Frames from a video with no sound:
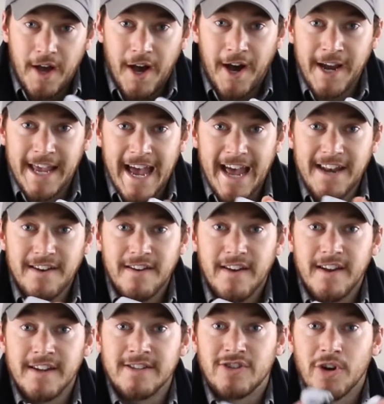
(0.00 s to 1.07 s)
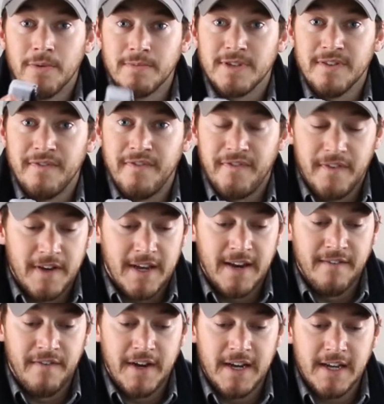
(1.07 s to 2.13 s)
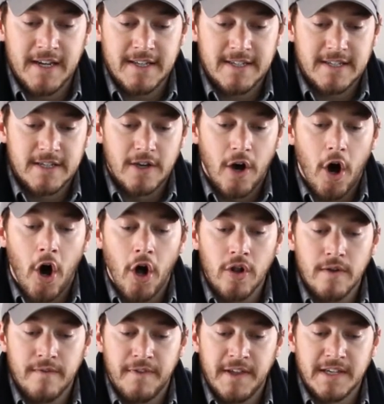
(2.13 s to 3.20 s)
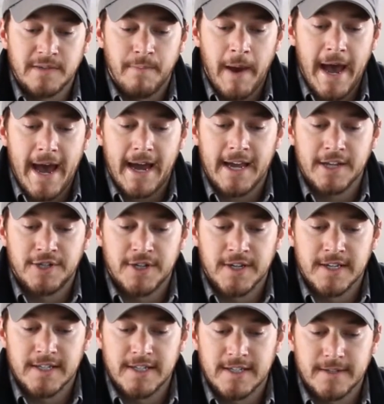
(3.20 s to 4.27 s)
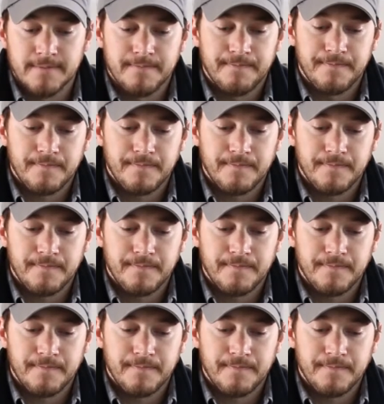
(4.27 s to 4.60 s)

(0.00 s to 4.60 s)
Again, in terms of convenience, all of these packages